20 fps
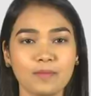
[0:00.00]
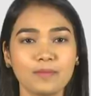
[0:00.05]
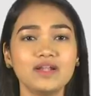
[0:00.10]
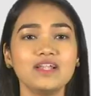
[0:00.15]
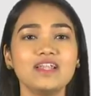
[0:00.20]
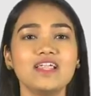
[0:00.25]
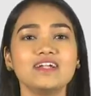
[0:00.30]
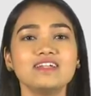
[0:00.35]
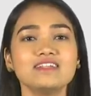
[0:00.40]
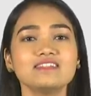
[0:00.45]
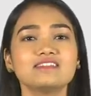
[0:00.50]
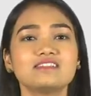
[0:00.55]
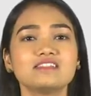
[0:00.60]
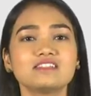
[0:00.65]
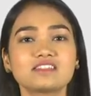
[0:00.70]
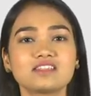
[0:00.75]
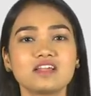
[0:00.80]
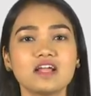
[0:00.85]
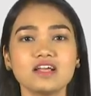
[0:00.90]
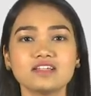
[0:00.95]
But let us
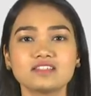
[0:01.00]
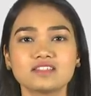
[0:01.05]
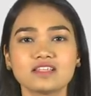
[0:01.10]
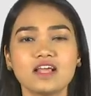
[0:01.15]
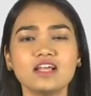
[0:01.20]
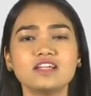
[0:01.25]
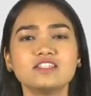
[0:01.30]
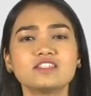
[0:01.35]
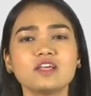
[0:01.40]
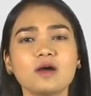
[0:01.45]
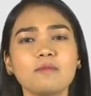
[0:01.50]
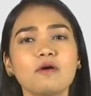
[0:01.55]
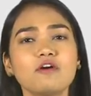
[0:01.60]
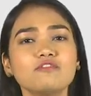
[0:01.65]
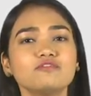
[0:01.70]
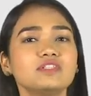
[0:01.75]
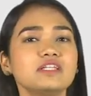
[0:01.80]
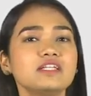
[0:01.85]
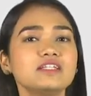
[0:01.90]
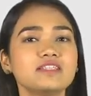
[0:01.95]
discuss some
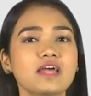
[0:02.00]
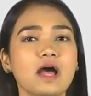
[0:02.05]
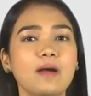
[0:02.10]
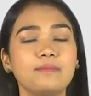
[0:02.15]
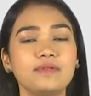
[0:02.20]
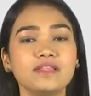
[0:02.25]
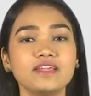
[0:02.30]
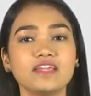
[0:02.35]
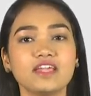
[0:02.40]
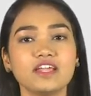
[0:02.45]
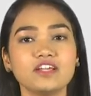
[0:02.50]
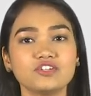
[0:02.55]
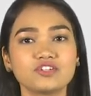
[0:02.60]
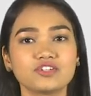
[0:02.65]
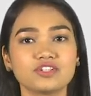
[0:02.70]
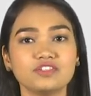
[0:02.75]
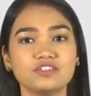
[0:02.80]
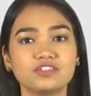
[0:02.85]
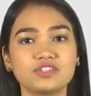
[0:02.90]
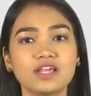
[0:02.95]
of these
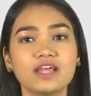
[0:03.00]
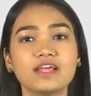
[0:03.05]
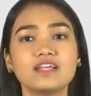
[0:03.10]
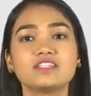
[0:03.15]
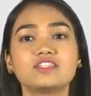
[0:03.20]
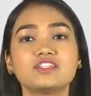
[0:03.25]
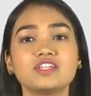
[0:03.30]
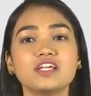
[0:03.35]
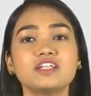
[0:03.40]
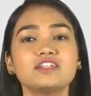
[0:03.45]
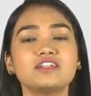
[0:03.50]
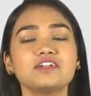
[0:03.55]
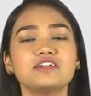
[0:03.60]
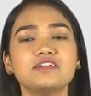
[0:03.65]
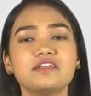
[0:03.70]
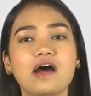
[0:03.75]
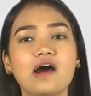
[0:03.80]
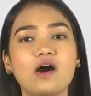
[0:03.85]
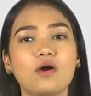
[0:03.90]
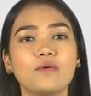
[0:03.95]
applications stated
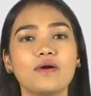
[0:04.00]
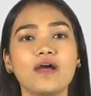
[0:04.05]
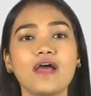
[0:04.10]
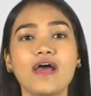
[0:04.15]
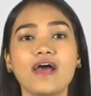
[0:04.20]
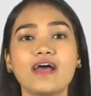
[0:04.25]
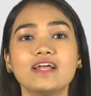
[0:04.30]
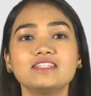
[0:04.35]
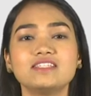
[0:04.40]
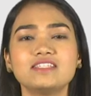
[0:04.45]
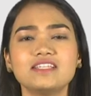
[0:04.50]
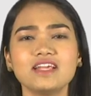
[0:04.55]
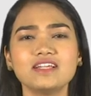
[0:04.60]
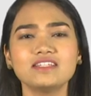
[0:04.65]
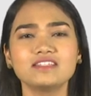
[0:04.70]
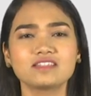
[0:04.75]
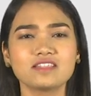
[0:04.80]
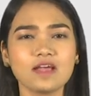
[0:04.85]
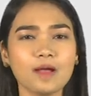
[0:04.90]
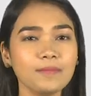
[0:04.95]
now and take
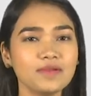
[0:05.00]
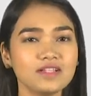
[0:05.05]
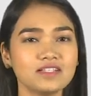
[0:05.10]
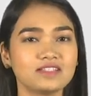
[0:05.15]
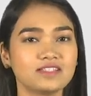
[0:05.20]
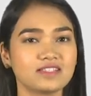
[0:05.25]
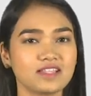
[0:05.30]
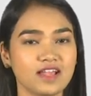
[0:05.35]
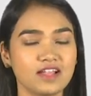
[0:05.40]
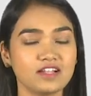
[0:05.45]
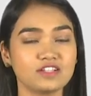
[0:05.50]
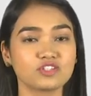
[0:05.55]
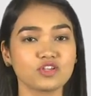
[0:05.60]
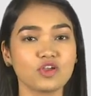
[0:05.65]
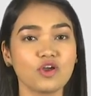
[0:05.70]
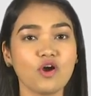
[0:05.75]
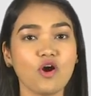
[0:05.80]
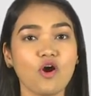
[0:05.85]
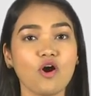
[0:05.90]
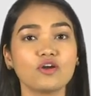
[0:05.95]
some insights
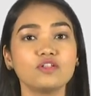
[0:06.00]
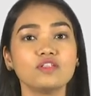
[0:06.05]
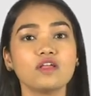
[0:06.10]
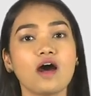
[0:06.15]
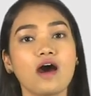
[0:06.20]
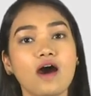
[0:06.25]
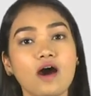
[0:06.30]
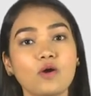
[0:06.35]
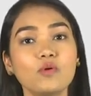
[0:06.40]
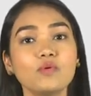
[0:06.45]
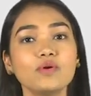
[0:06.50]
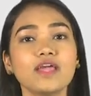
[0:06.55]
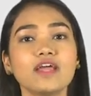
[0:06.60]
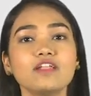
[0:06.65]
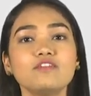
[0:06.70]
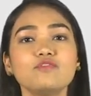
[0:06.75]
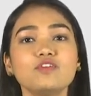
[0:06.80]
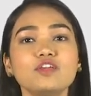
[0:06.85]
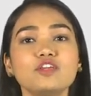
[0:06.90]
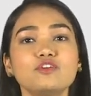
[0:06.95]
on how
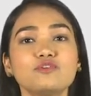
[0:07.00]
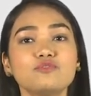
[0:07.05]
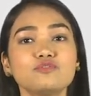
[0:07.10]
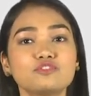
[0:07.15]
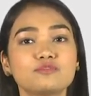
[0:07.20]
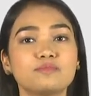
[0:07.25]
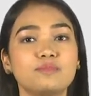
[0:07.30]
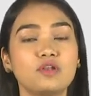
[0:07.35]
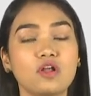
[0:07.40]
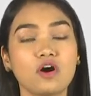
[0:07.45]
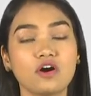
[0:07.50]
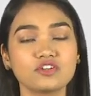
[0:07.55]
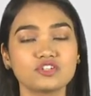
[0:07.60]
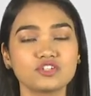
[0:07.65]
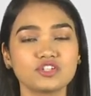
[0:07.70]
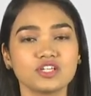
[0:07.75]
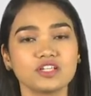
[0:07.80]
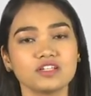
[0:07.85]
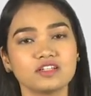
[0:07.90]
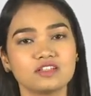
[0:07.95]
can we use
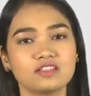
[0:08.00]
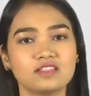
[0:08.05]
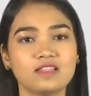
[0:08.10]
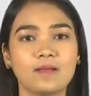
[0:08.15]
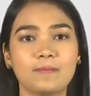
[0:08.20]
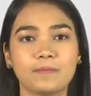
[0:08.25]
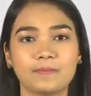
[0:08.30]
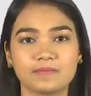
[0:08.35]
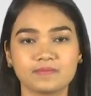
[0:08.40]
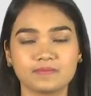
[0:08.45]
blockchain in them.